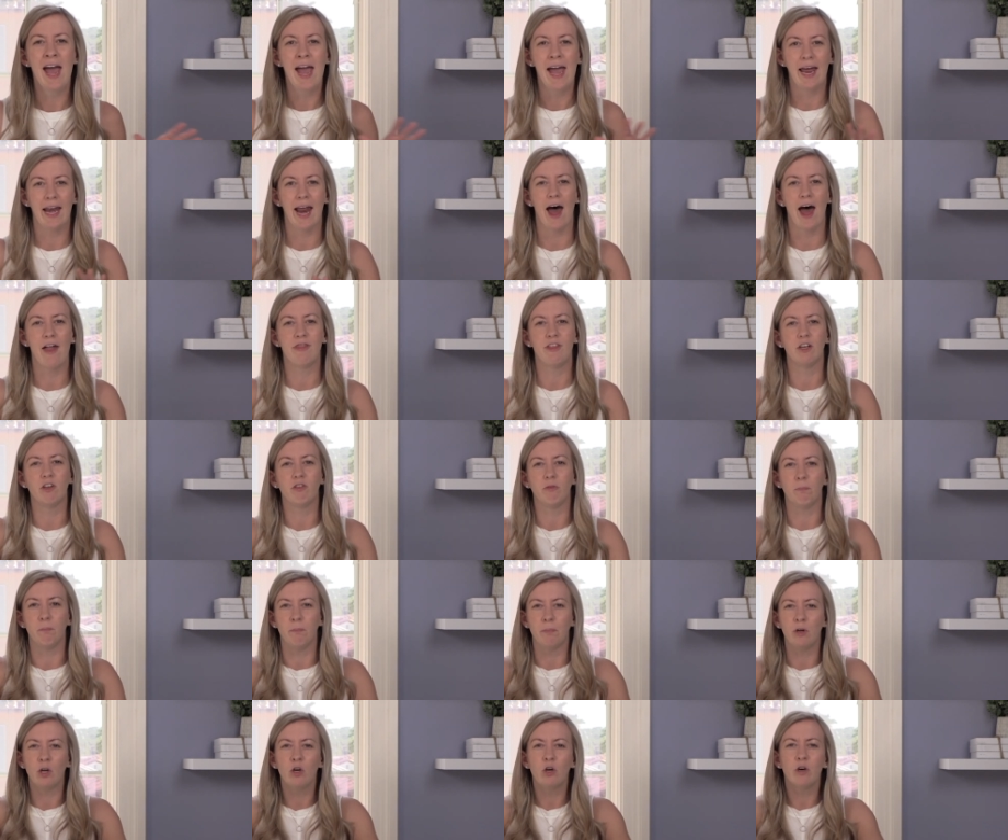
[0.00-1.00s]
It had this
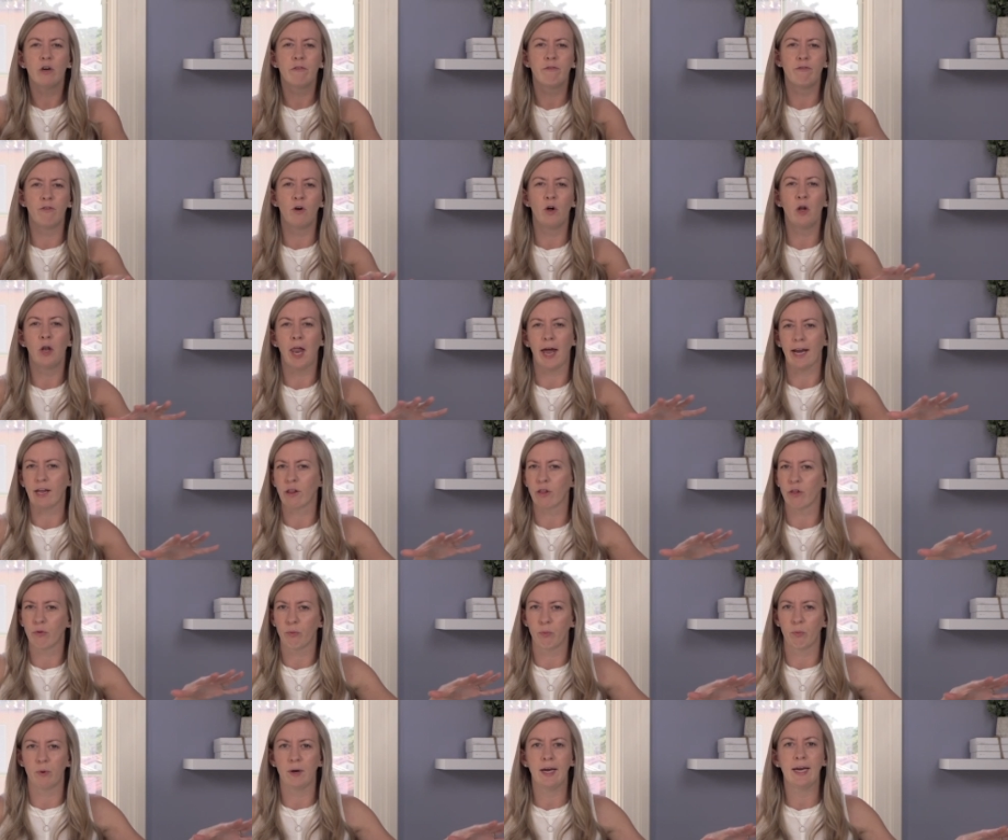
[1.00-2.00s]
beautiful like
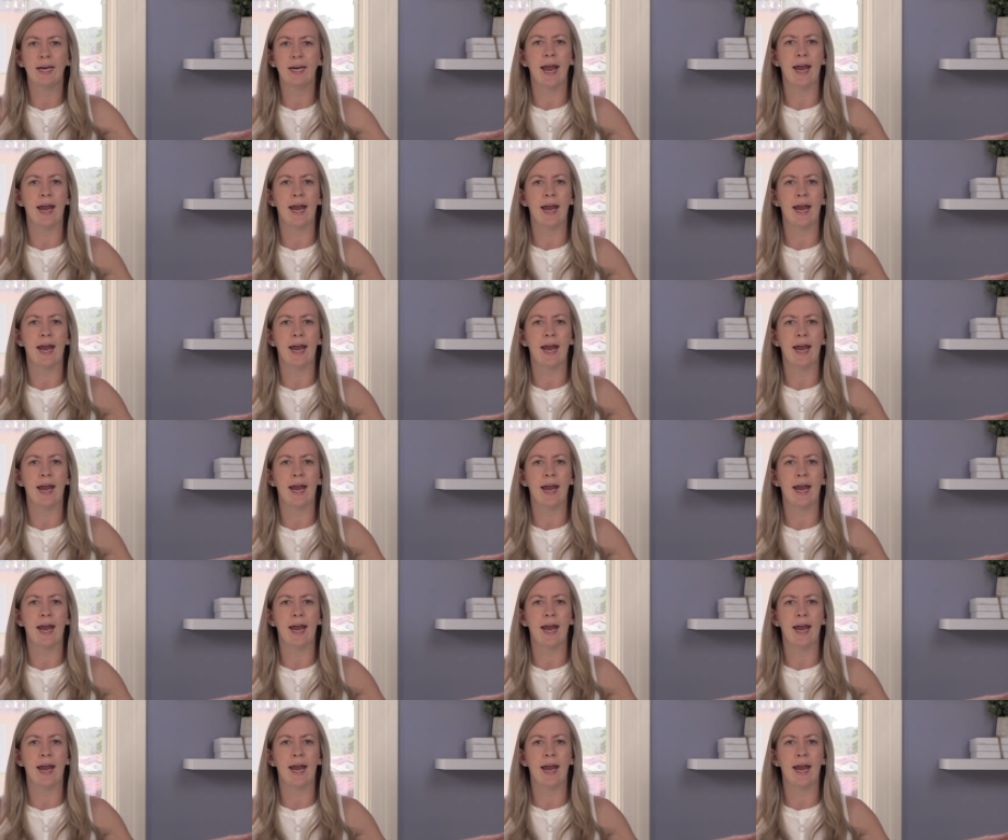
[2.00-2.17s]
three